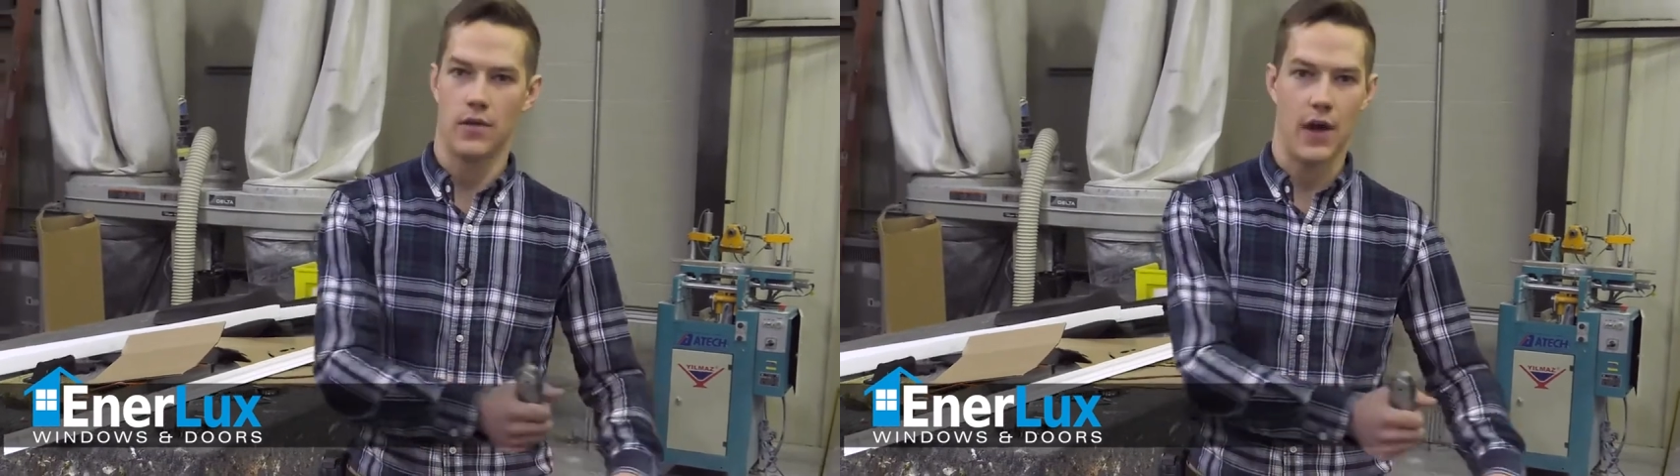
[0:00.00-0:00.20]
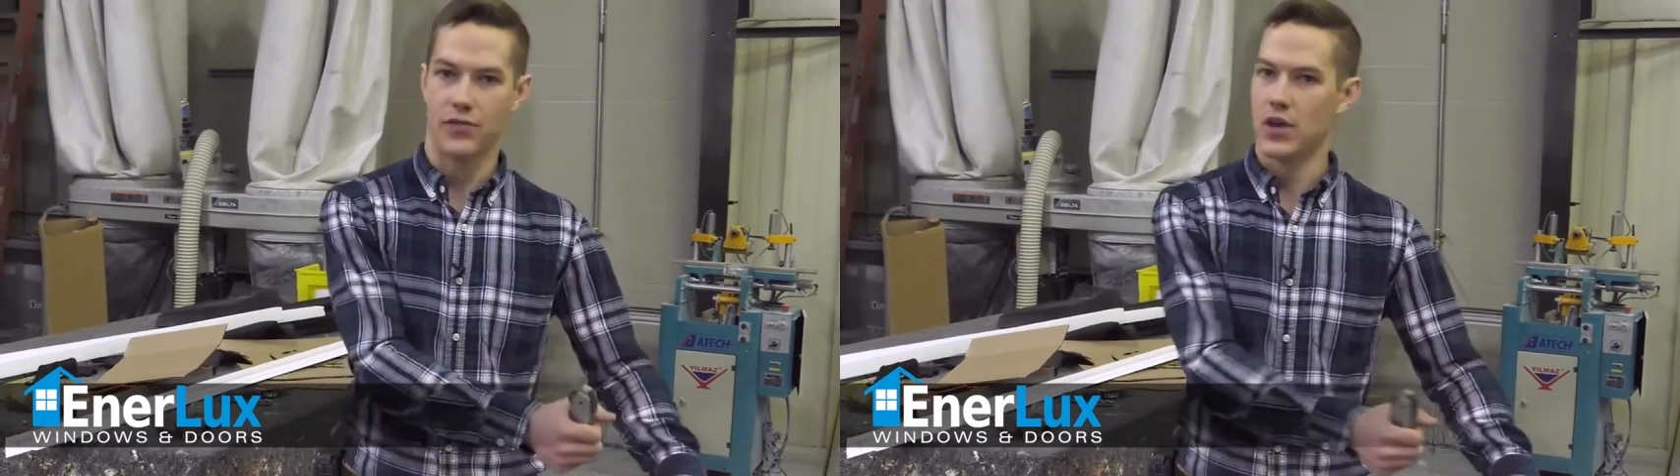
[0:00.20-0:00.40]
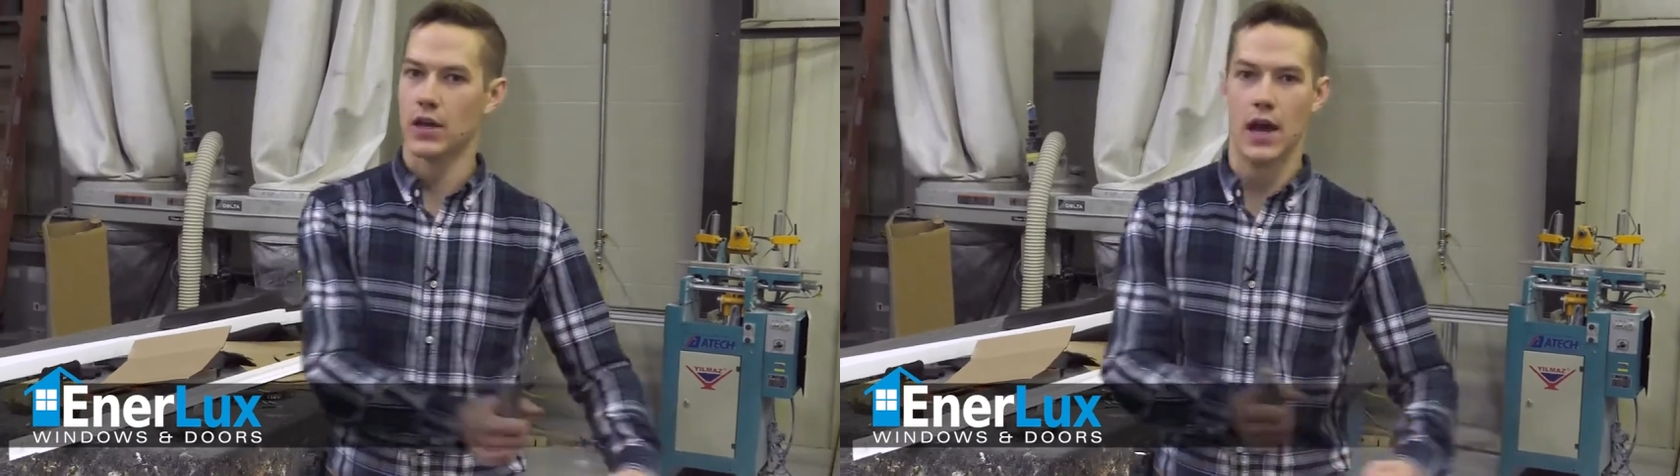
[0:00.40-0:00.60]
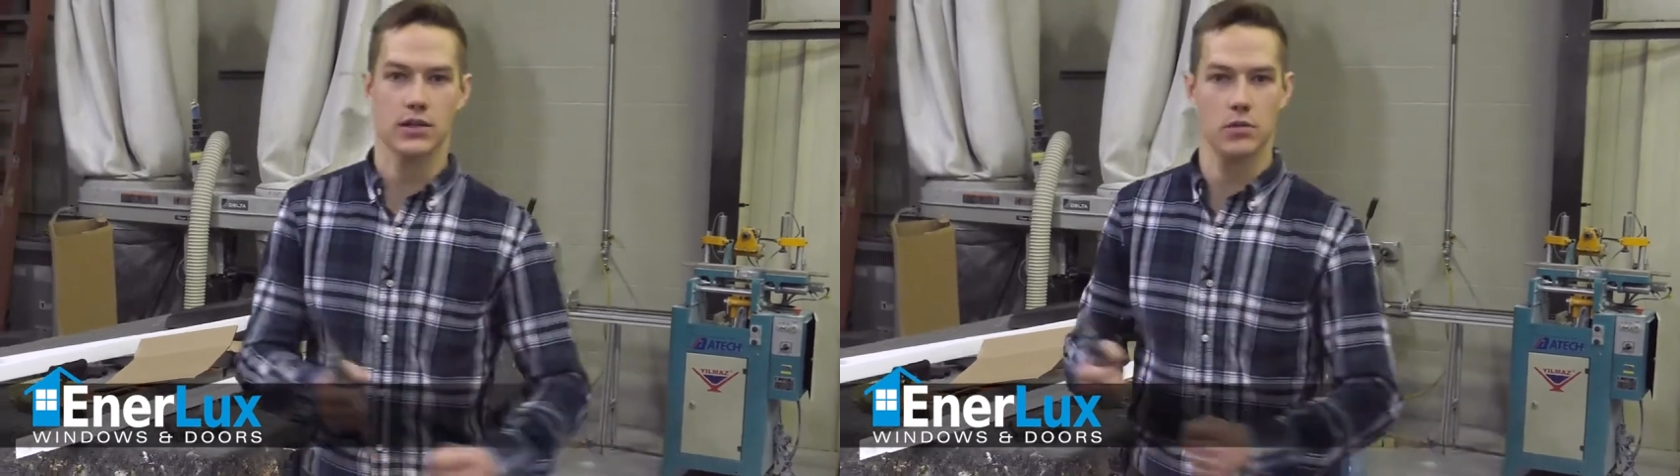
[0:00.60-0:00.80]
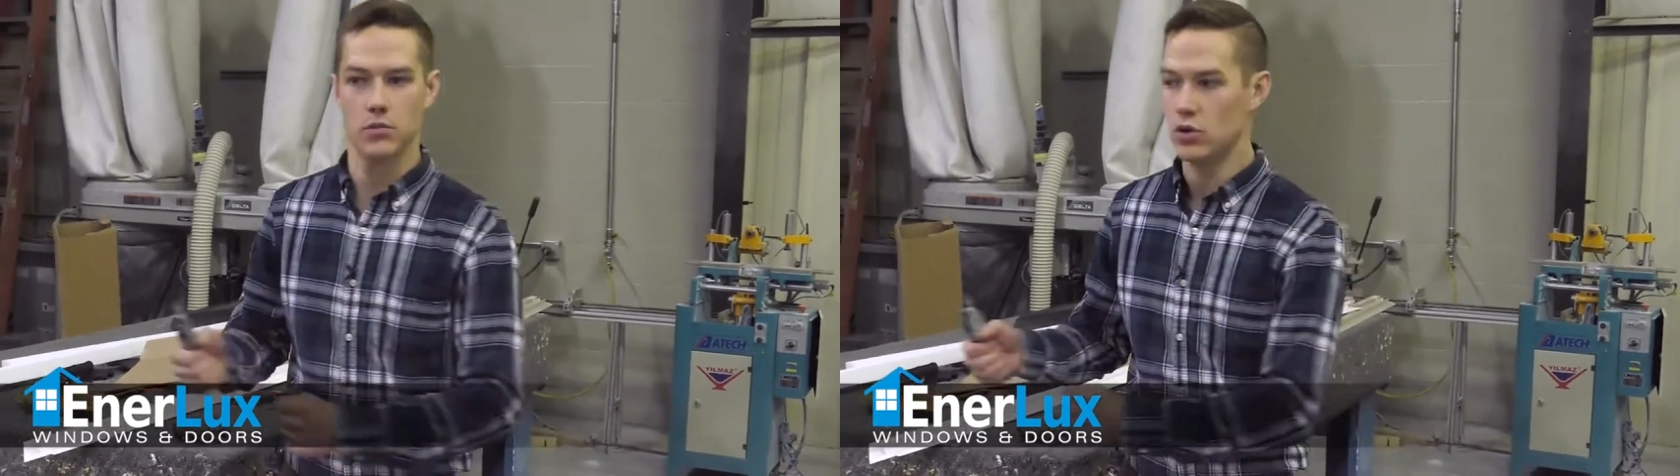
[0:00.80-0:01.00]
that thing
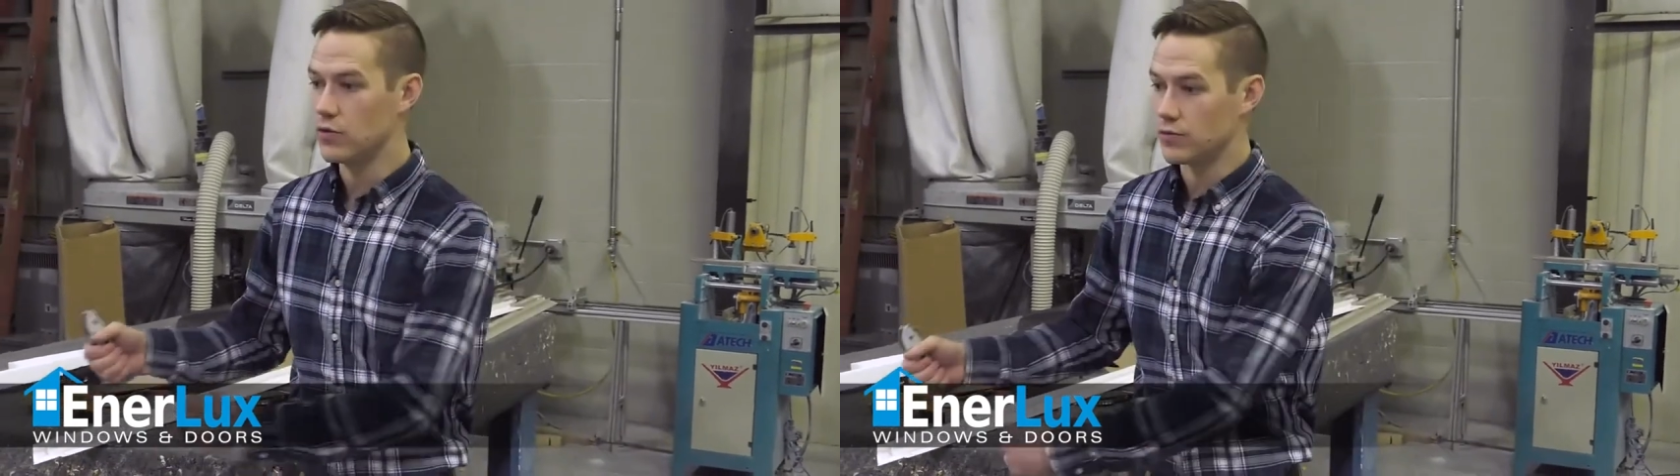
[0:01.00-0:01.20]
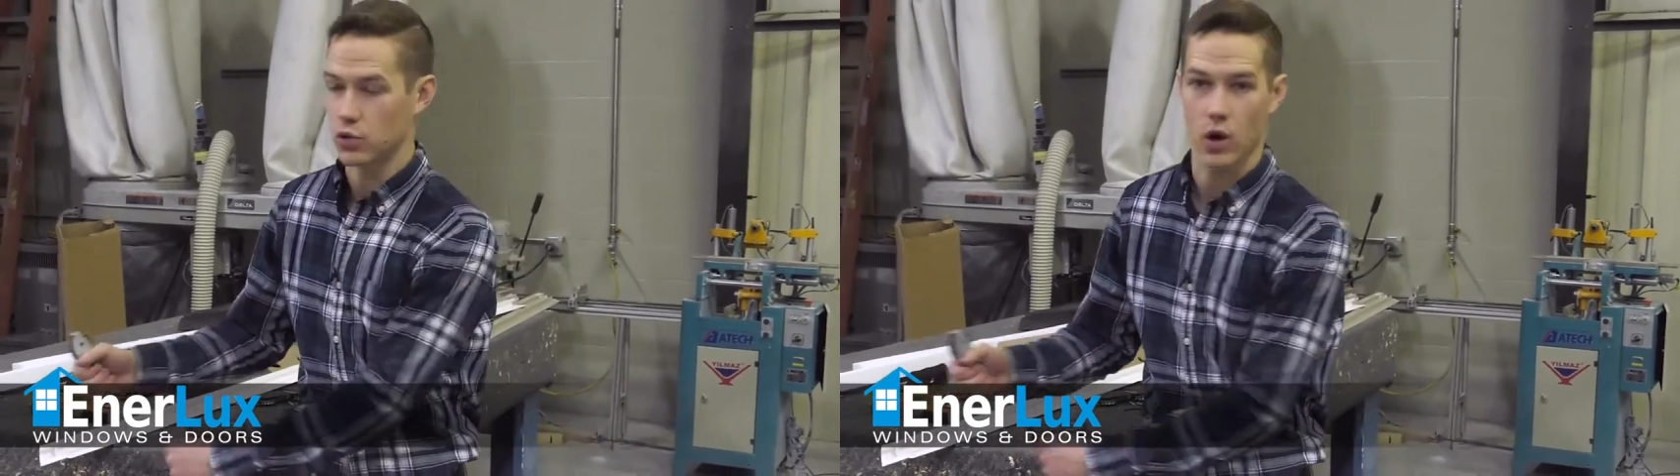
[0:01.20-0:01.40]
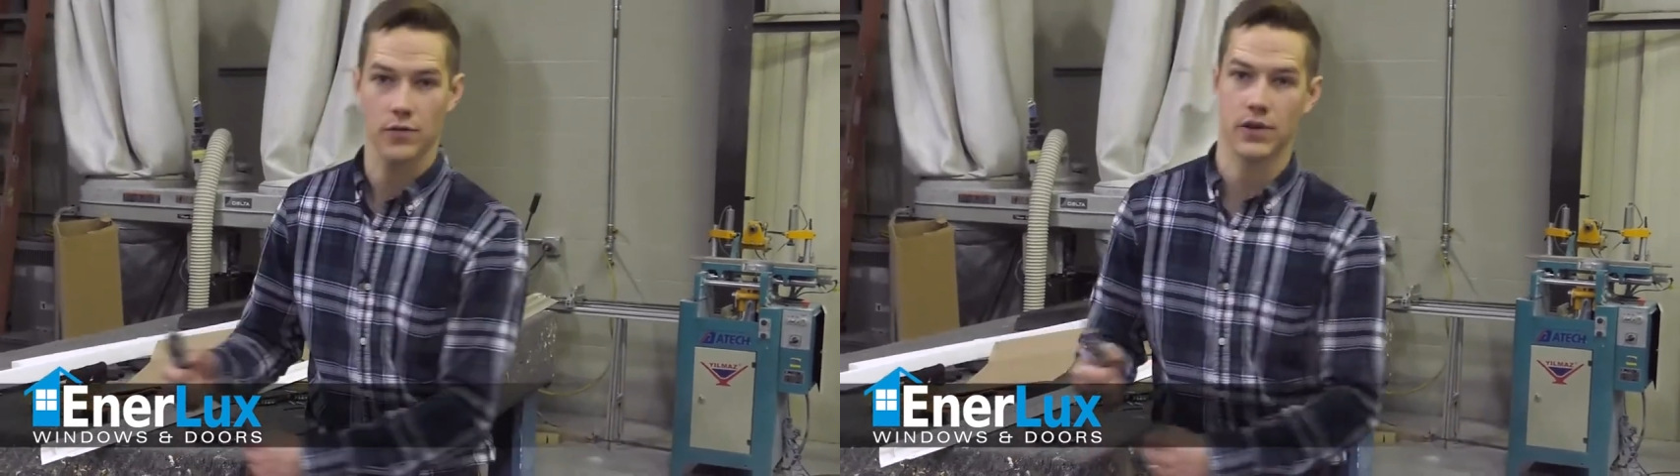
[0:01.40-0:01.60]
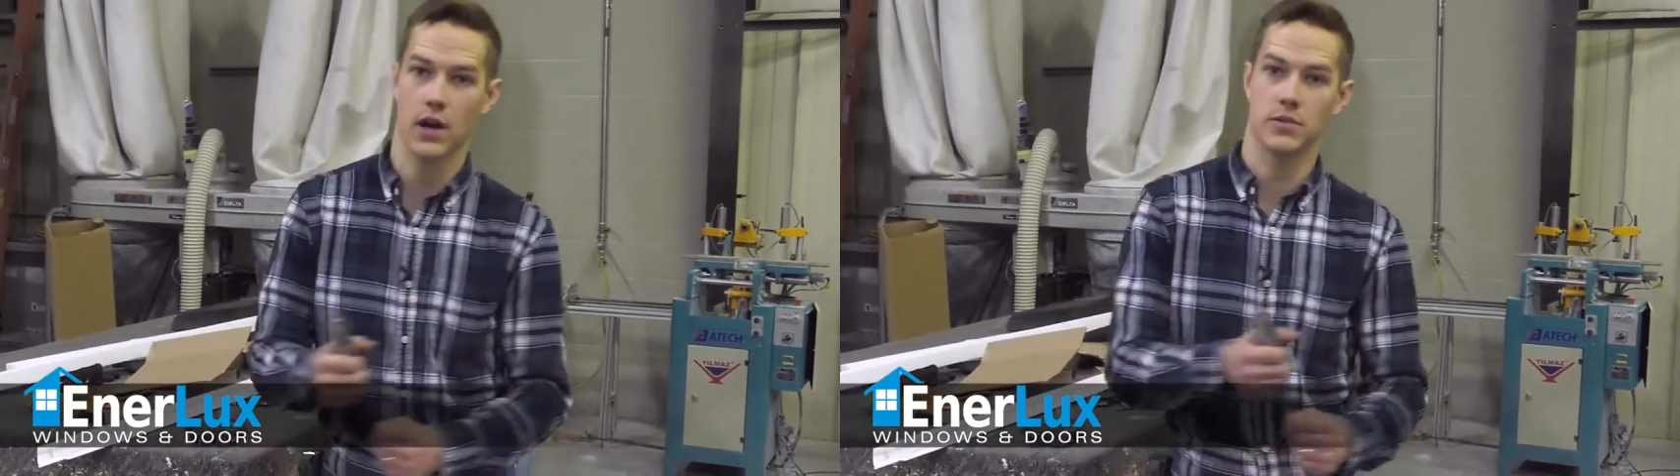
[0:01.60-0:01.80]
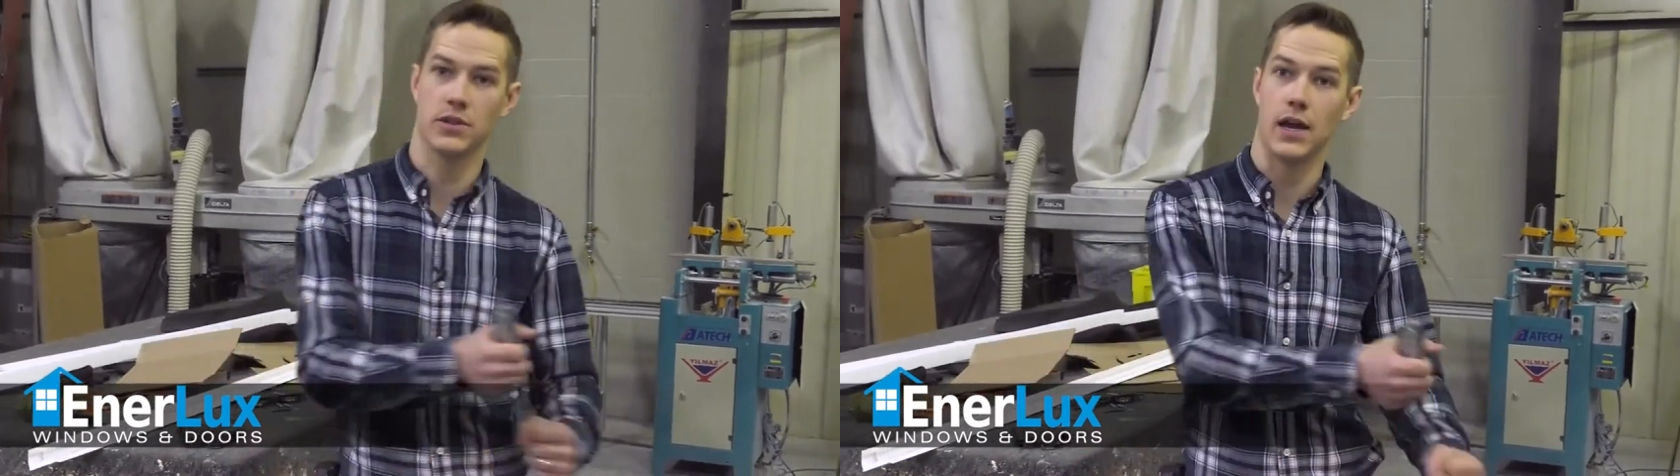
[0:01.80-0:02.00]
has to move 12
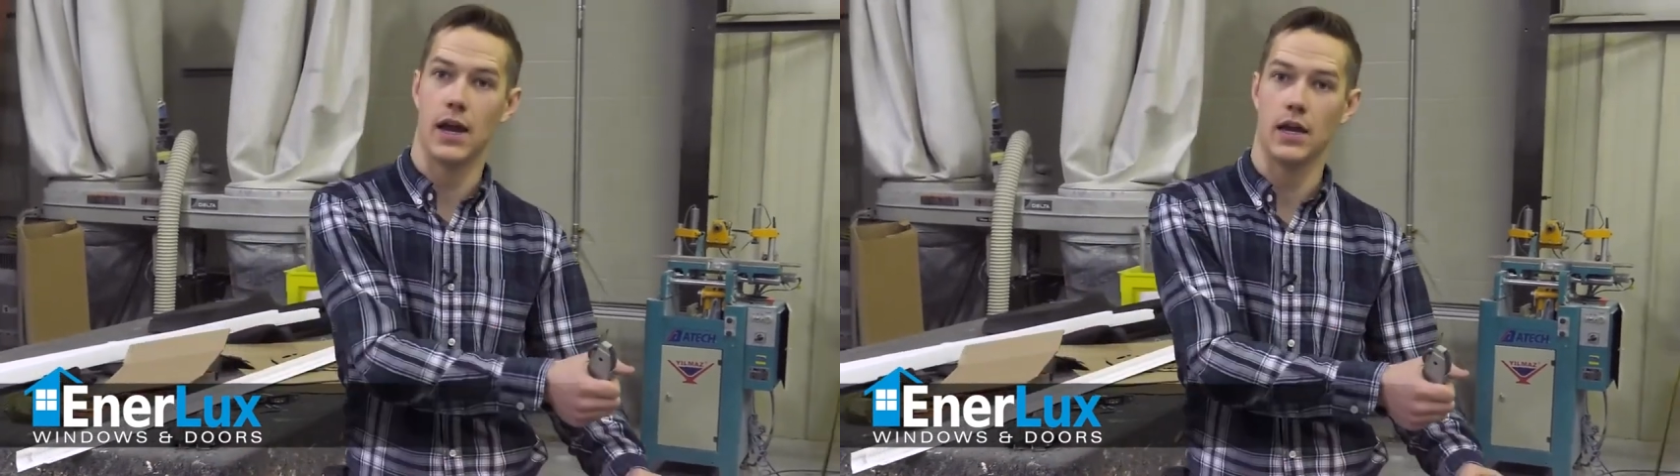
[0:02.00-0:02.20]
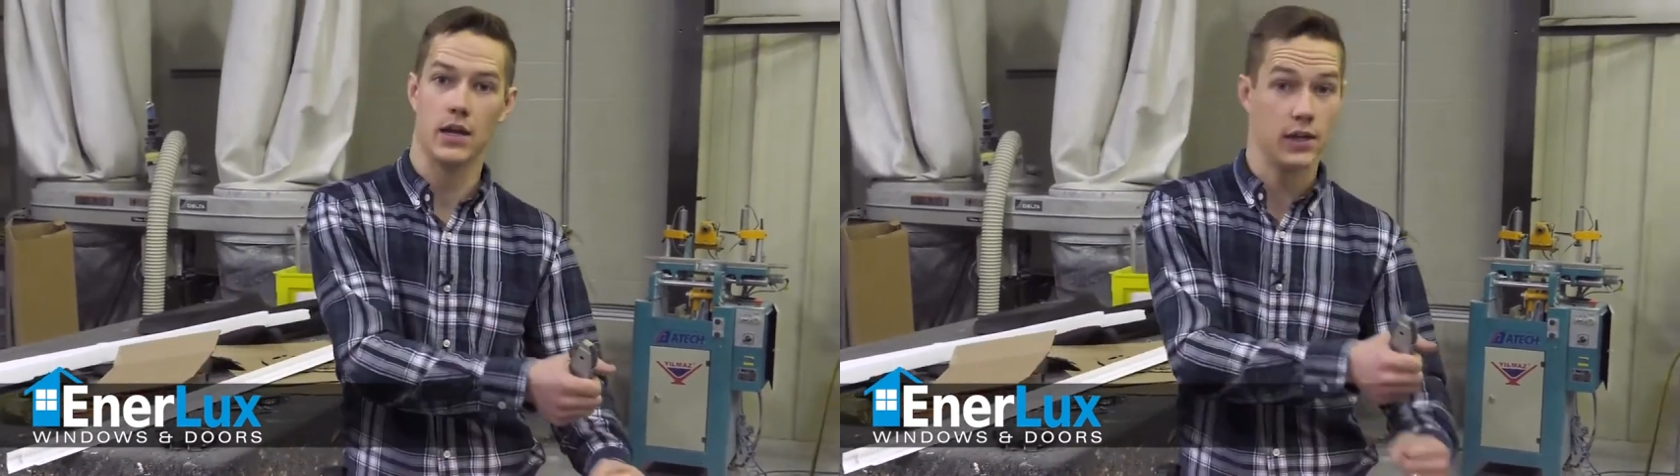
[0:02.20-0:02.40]
times a day.